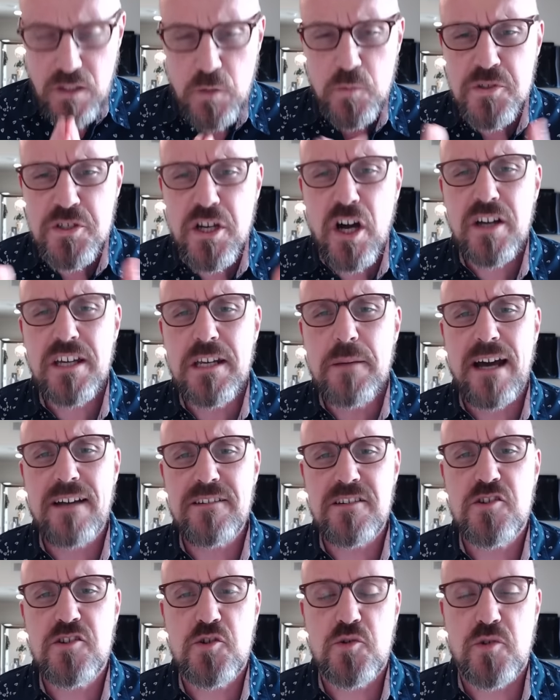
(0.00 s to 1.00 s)
talking
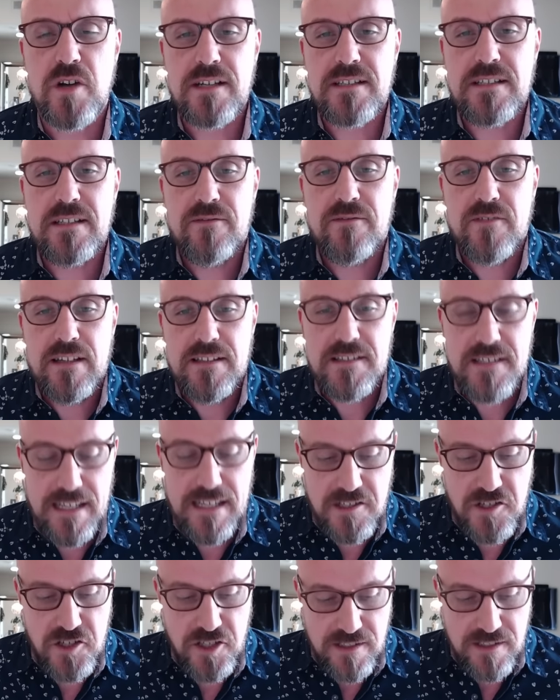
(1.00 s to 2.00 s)
about destructive
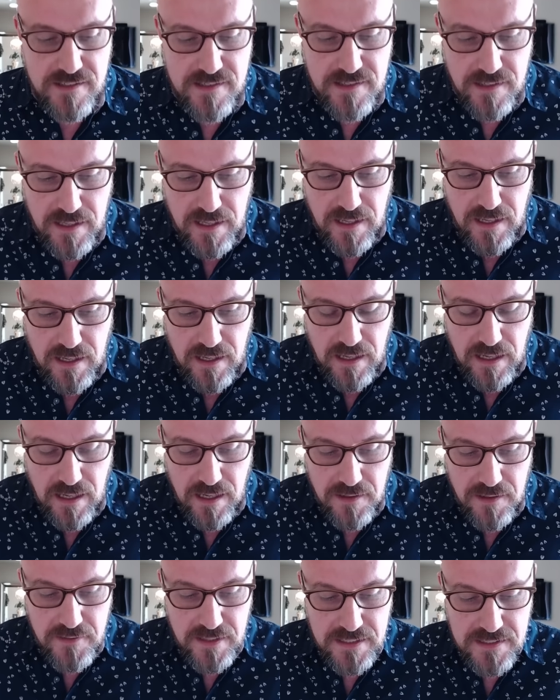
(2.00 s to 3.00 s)
addictions.
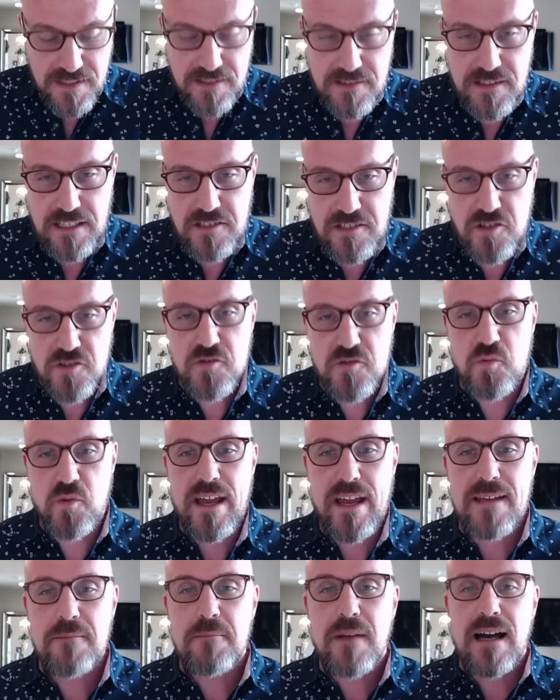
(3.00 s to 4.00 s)
These addictions
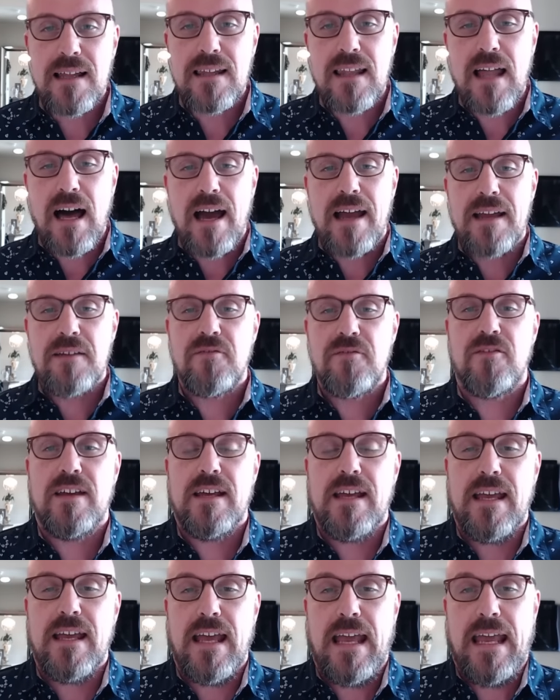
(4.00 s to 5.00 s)
ran my life,
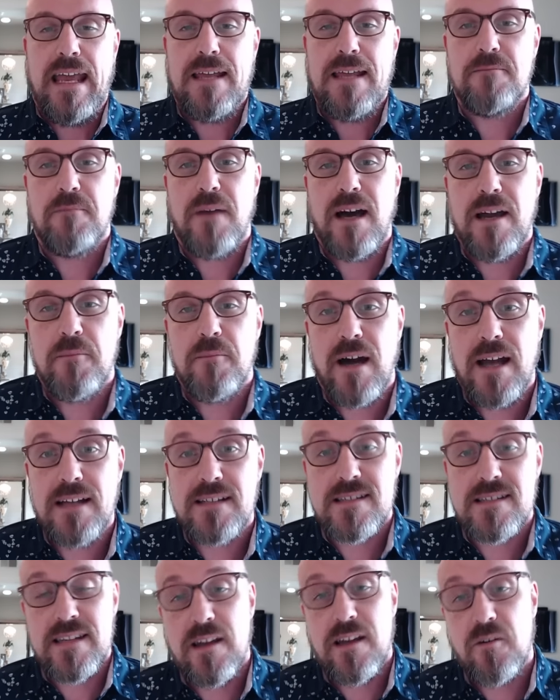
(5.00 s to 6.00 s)
and my
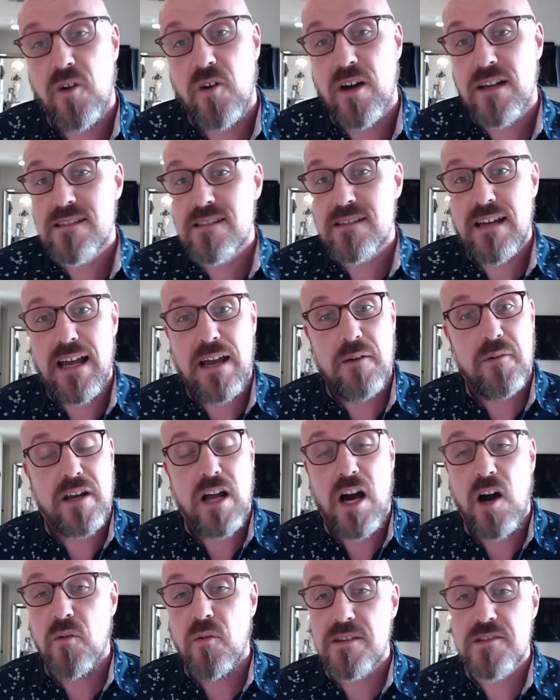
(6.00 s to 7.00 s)
mindset was that I would
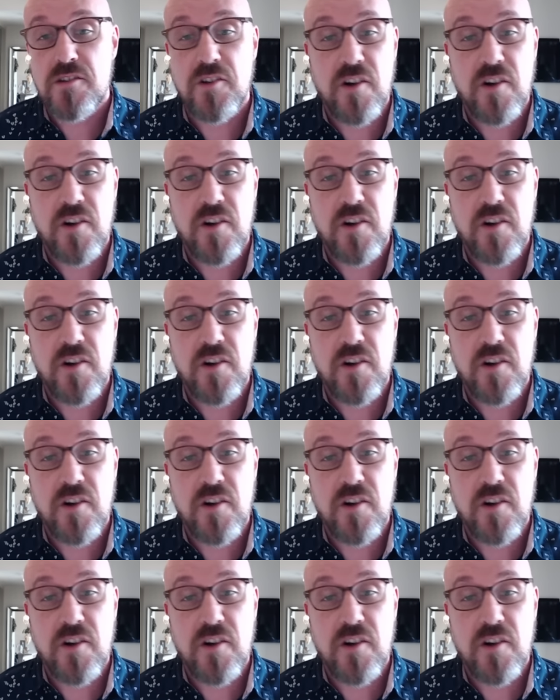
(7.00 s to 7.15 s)
always